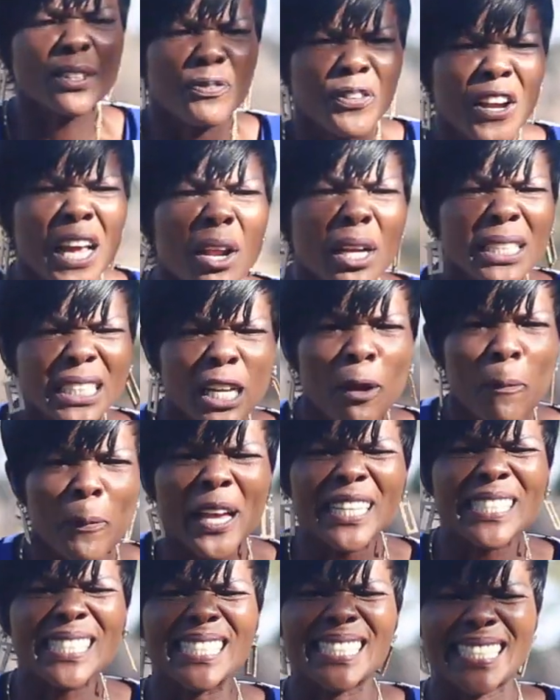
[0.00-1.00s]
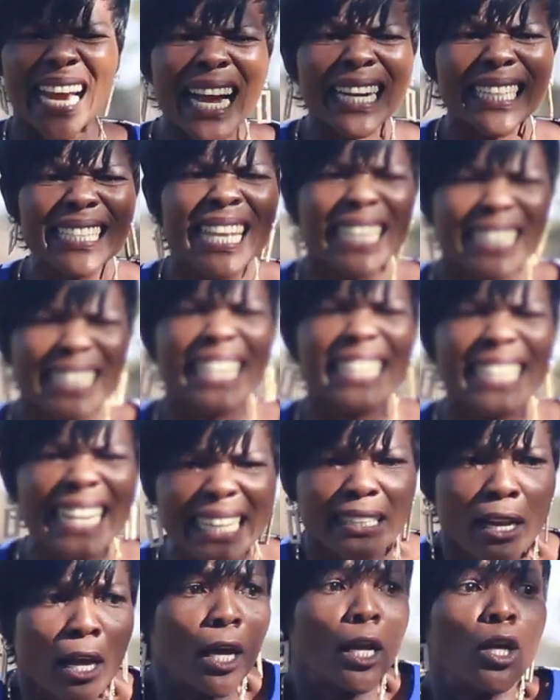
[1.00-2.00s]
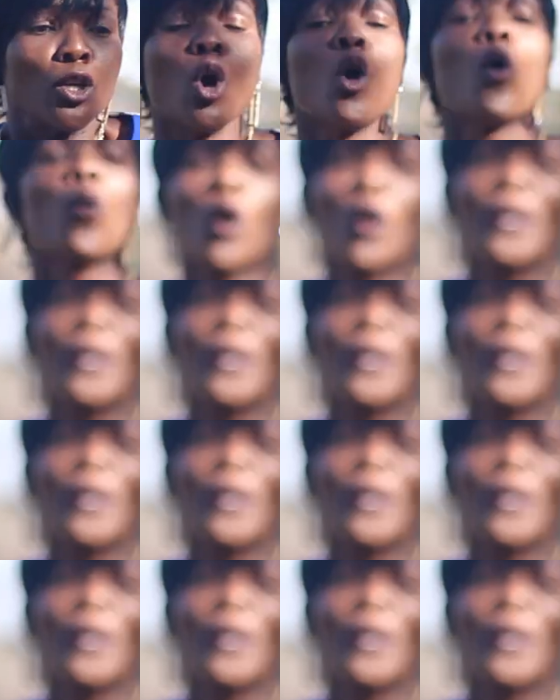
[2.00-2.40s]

fellowship is darkness and light? You will